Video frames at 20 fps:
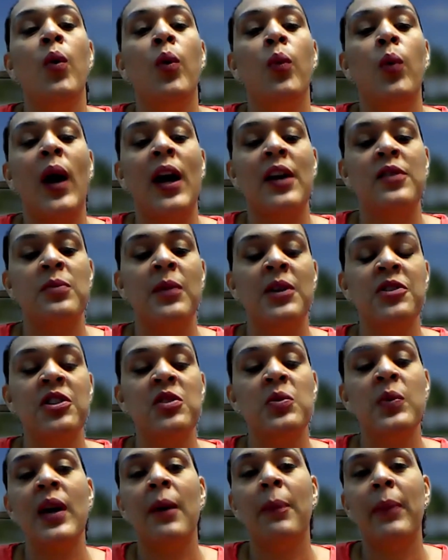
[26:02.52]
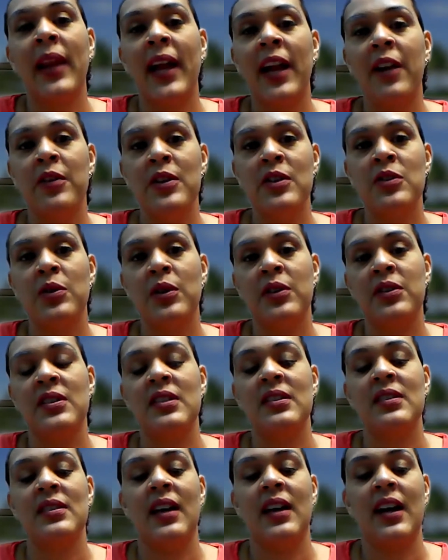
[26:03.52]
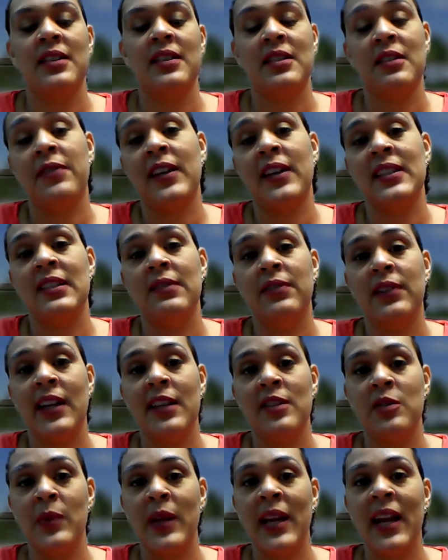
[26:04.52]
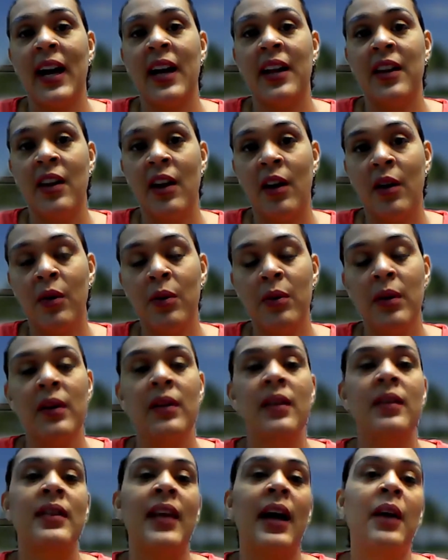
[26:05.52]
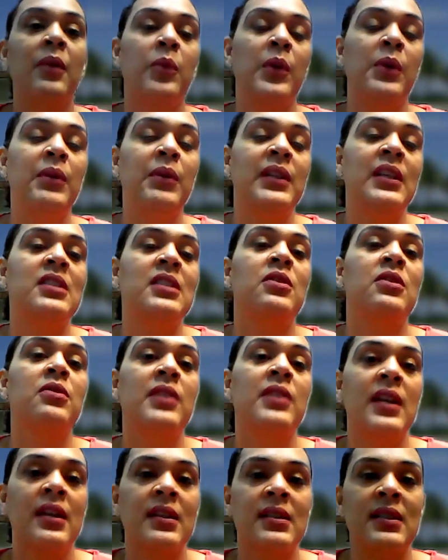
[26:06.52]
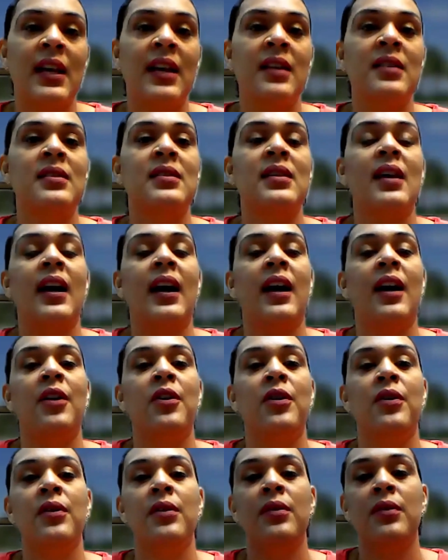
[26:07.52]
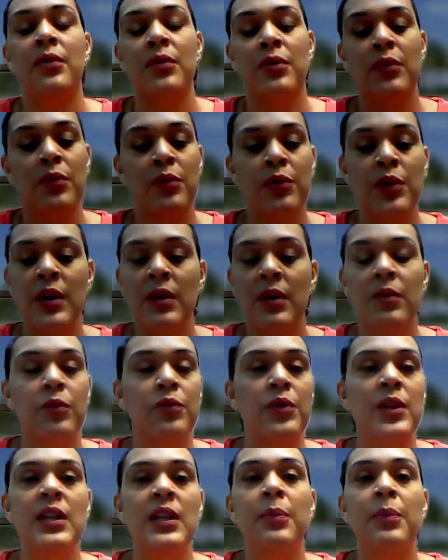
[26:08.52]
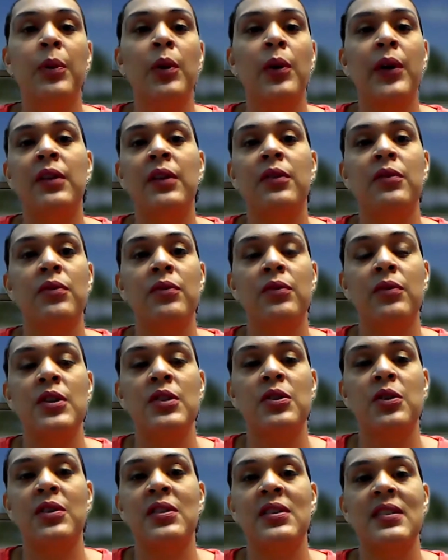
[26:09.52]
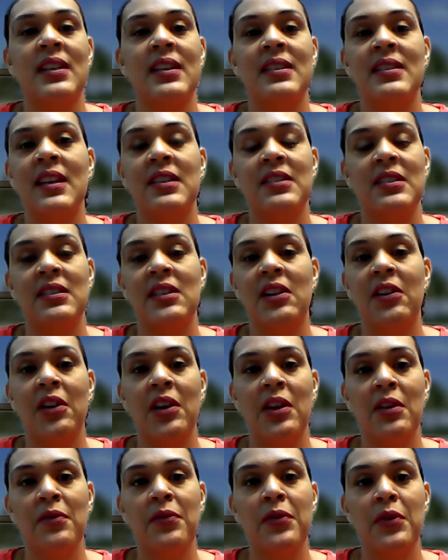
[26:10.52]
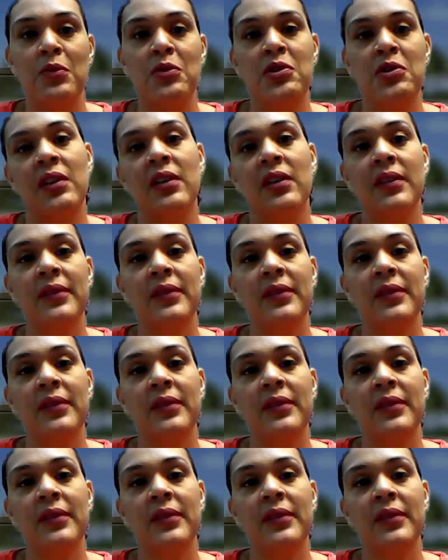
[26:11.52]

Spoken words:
As much as we apply resources as effectively as we can now, that we will need to reassess and redeploy resources as necessary in future.